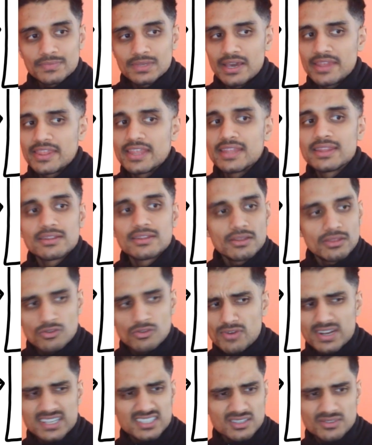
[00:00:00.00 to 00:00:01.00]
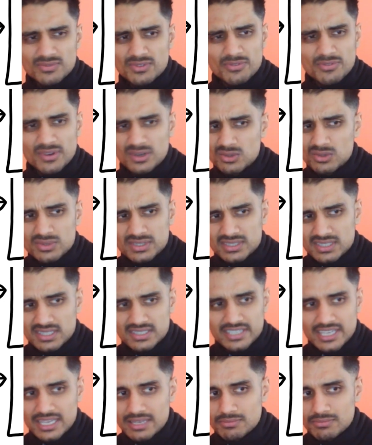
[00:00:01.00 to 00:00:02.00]
And then the rest of the funnel is the
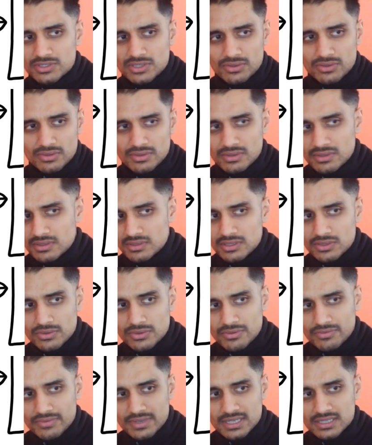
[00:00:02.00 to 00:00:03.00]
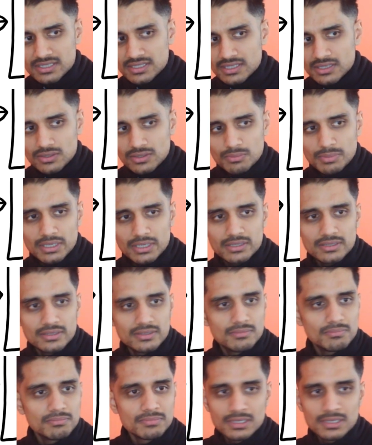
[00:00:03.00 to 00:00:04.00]
same. So the VSL
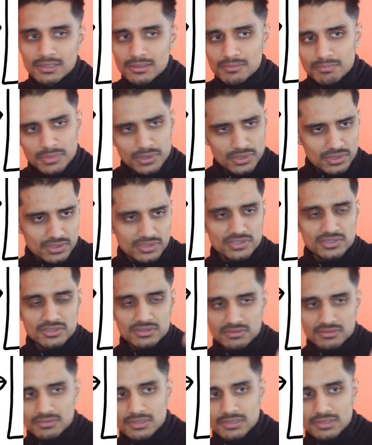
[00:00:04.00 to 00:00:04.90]
button books,